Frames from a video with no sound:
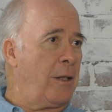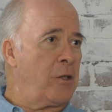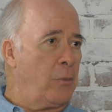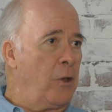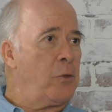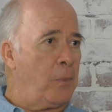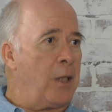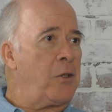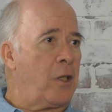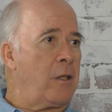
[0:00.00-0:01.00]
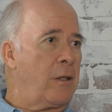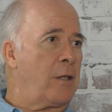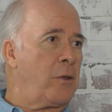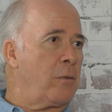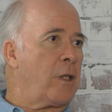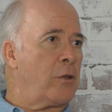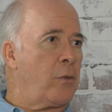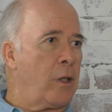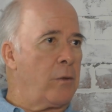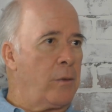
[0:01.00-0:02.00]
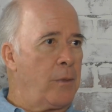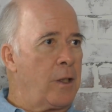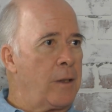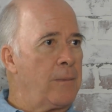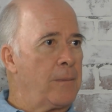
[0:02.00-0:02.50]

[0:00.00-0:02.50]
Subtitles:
In its most basic, that's what it would be.